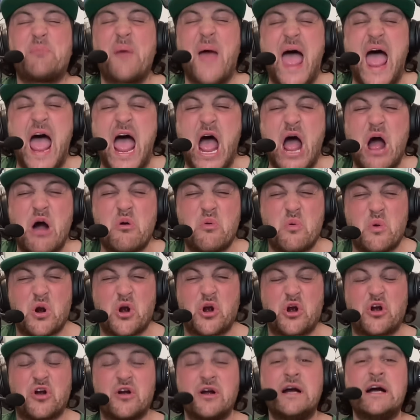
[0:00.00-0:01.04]

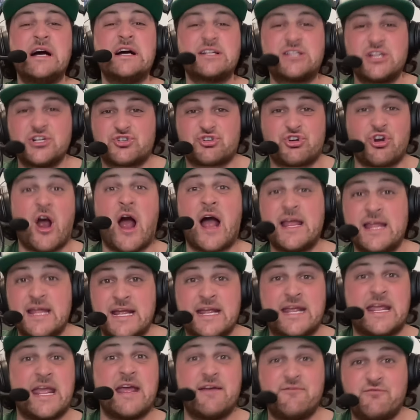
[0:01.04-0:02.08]
power to try
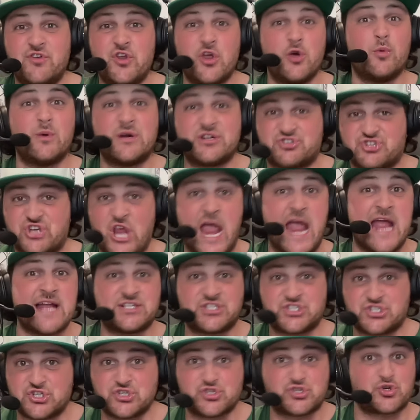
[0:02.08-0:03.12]
and give you a
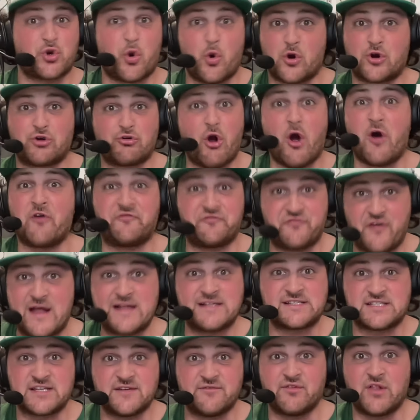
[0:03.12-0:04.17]
chance to score
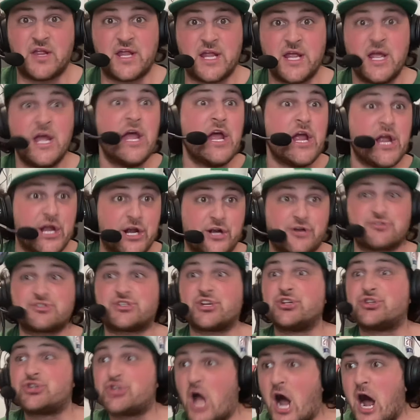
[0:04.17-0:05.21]
offensively.
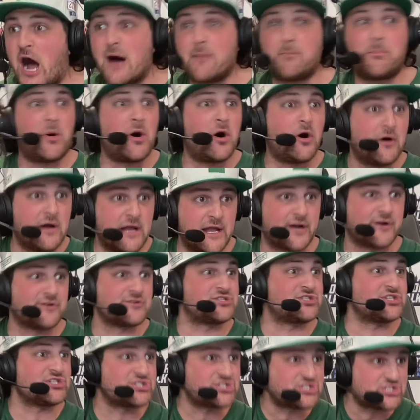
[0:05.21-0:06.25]
Here's a double,
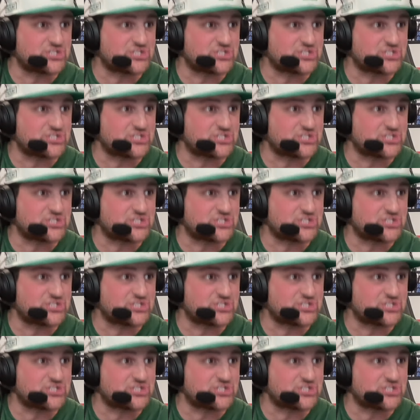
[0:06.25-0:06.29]
here's a